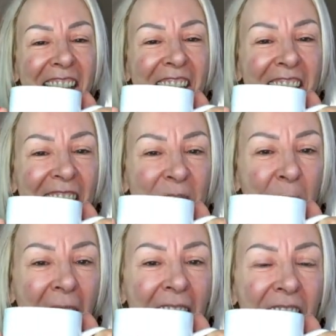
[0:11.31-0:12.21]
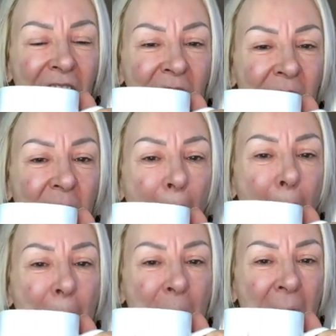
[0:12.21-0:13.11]
Look at my new
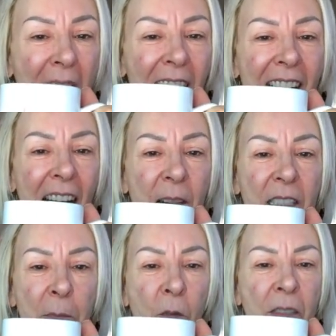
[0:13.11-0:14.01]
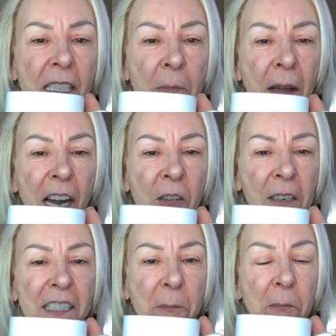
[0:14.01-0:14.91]
mug. I suppose it's
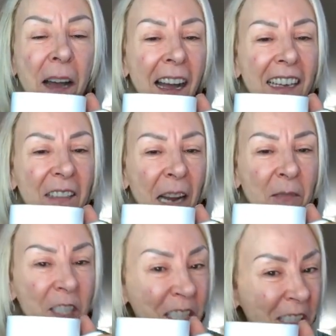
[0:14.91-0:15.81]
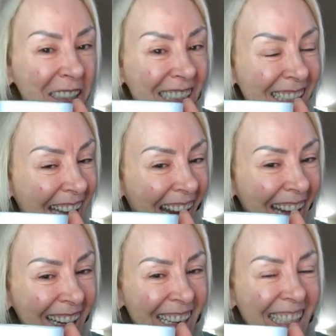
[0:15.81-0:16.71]
backwards, but I'm sure you can say,
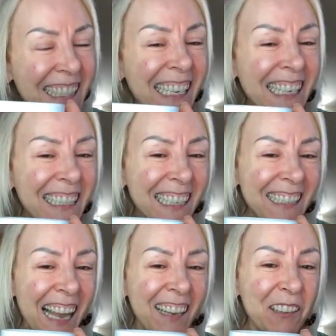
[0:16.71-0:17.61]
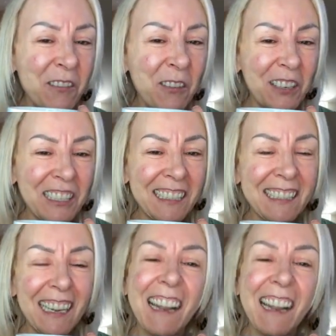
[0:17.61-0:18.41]
see, it says, Hello, gorgeous.